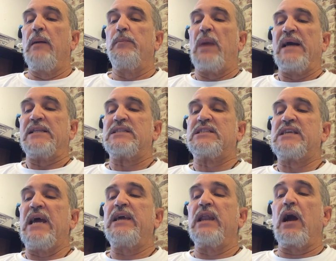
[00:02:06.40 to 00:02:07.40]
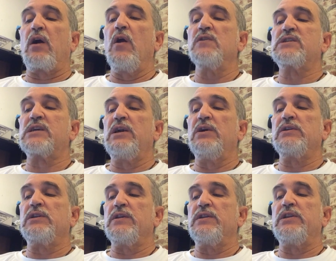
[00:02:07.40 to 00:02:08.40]
By taking a closer
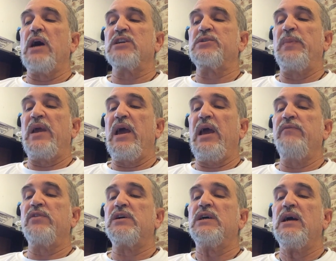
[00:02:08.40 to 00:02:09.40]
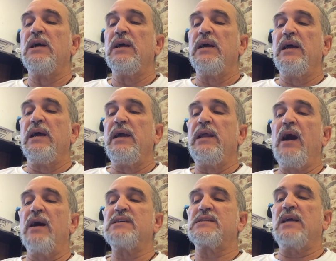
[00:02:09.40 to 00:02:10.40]
look to the dog's behavior, he
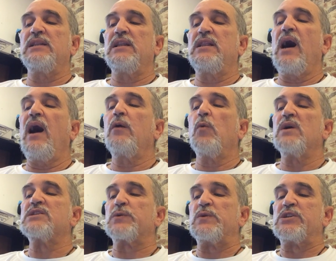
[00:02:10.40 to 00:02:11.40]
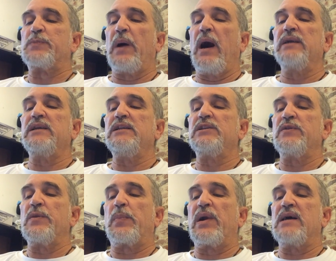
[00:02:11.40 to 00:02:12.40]
noticed that the dog was responding to
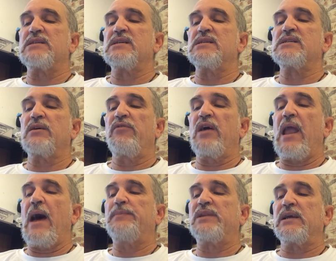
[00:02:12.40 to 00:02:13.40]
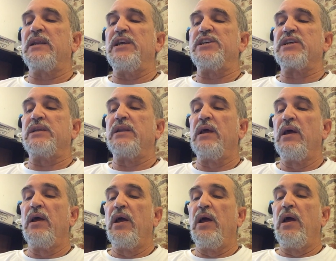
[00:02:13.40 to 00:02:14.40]
the presence of the lab technician
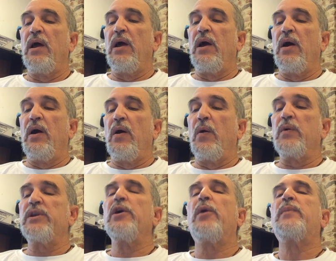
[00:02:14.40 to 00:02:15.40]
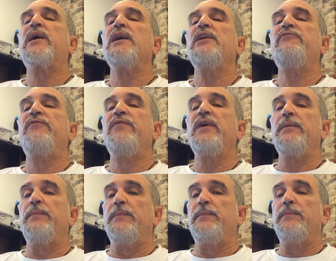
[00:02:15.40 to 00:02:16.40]
who would normally feed
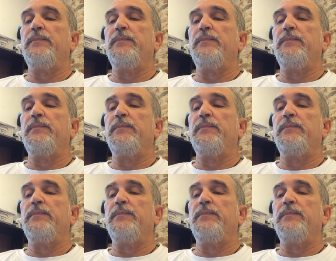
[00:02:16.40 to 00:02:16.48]
him.